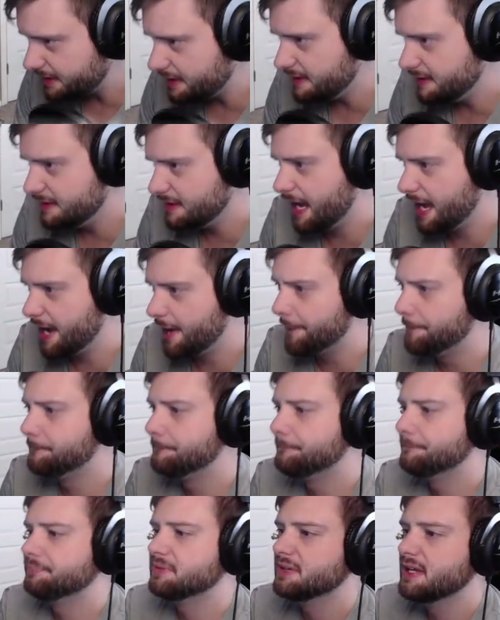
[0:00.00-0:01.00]
Now,
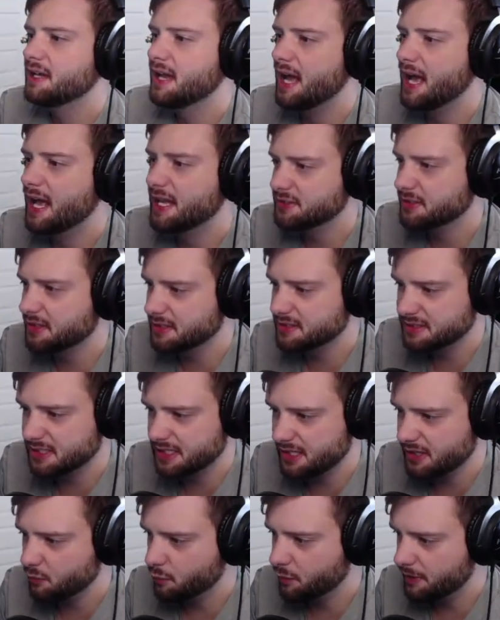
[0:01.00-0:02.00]
as you can
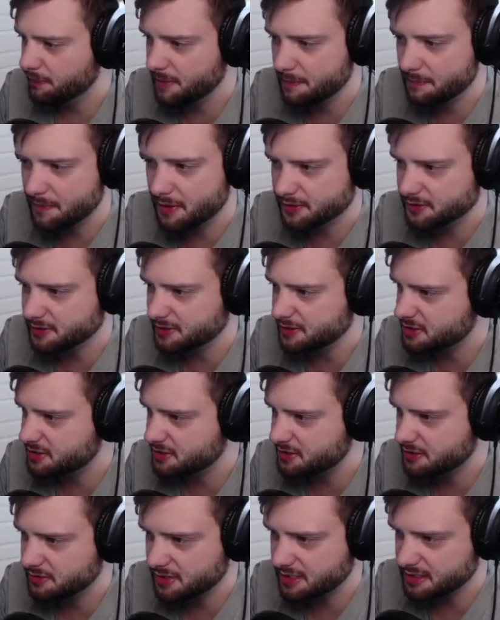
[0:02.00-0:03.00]
see, we've been mostly just
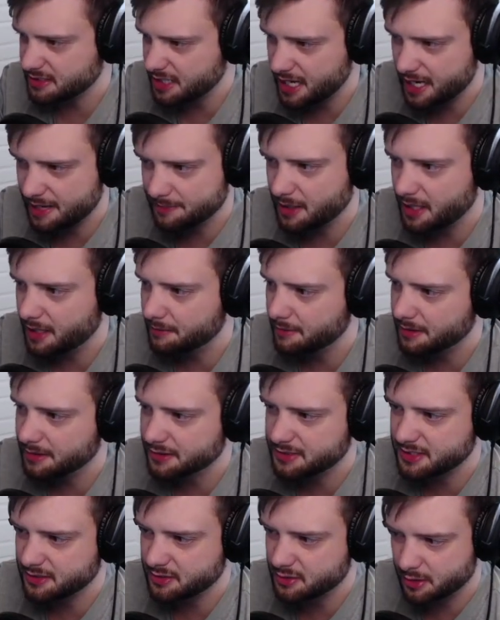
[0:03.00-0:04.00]
using dive
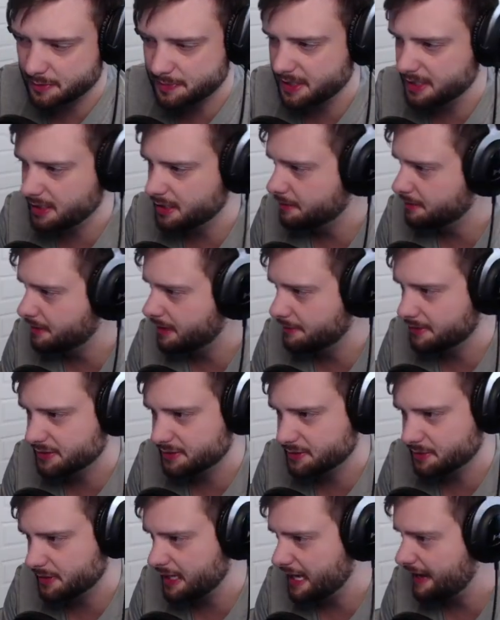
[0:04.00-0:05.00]
bombers and torpedo
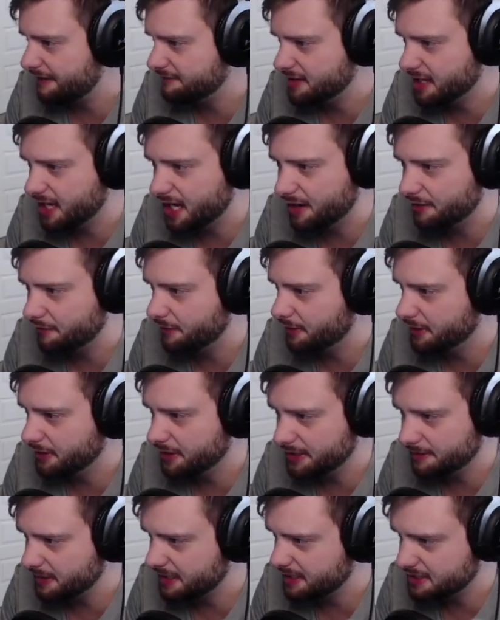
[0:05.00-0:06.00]
bombers. We have not
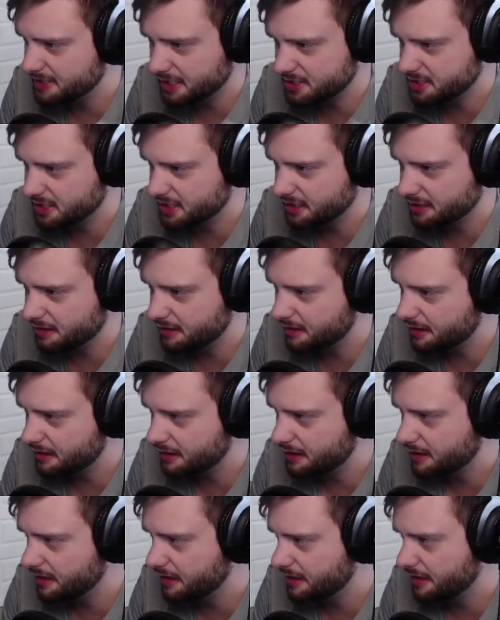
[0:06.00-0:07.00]
really been touching our
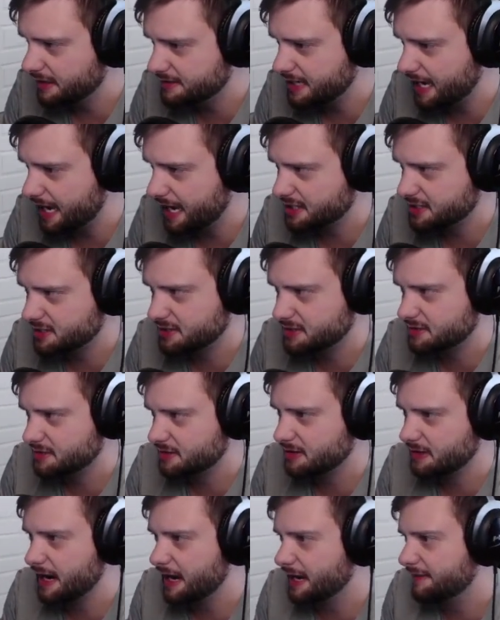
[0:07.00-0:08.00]
attack
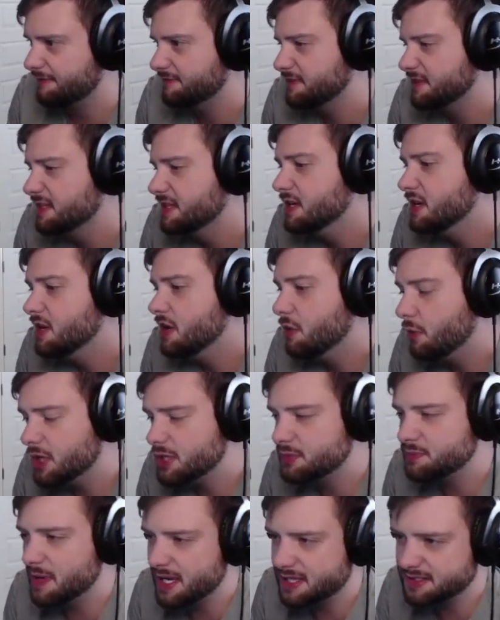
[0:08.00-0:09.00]
track,
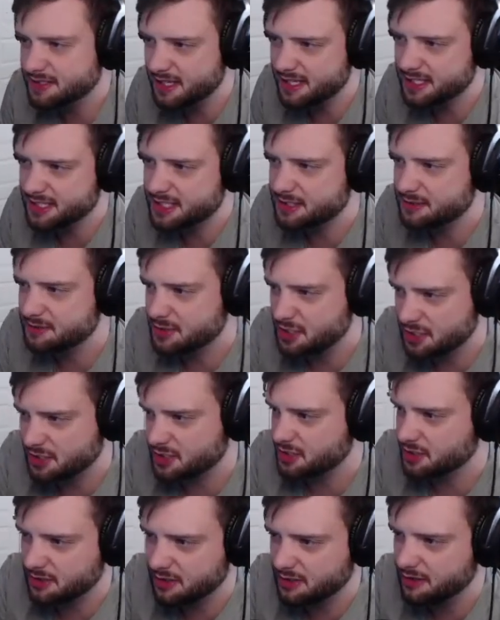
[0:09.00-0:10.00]
which makes sense just
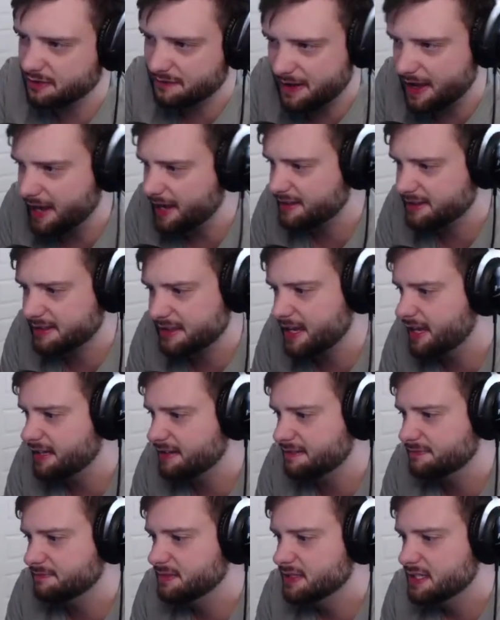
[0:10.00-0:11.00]
due to the fact that
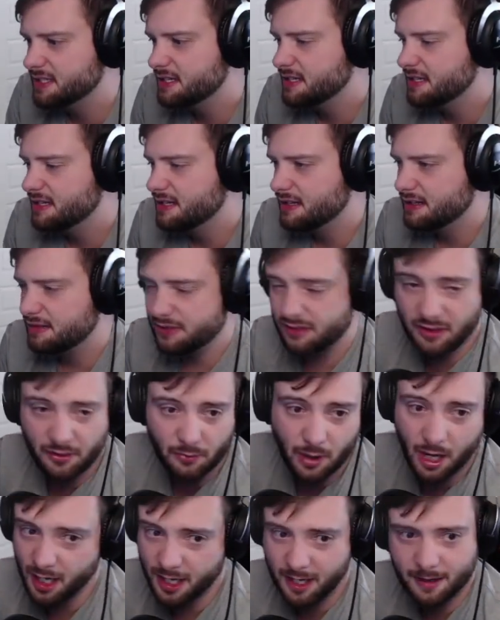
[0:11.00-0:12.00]
the
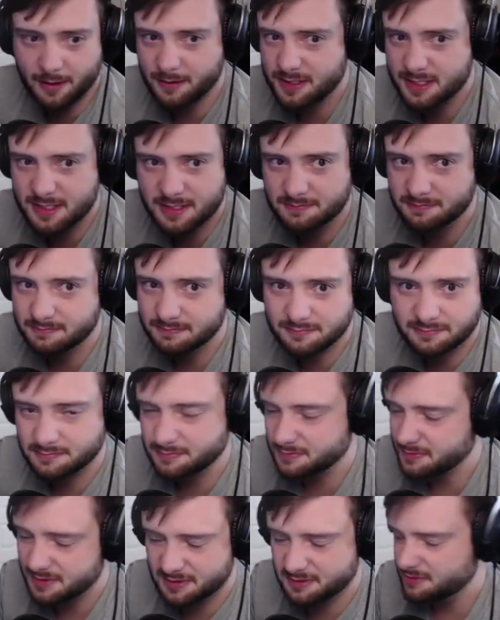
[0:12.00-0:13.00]
rocket,
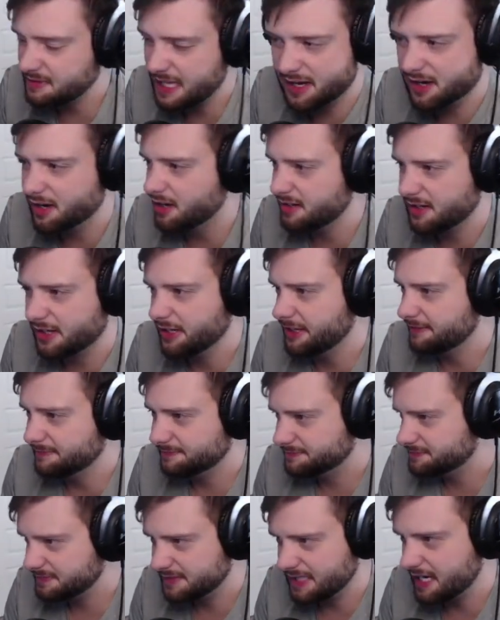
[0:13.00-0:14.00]
they aren't good.
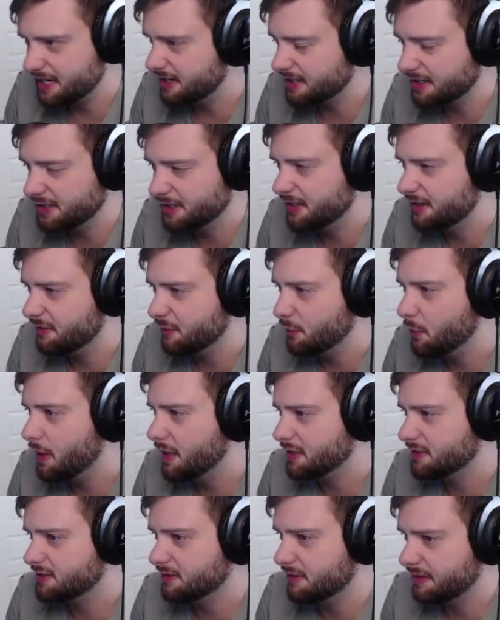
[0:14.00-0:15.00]
They aren't good
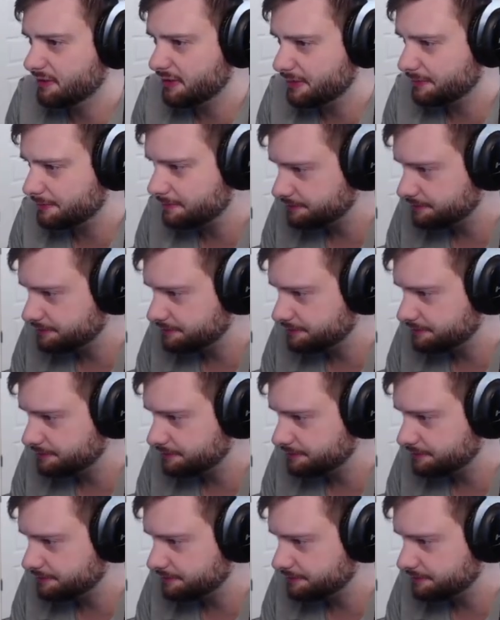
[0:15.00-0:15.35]
whatsoever.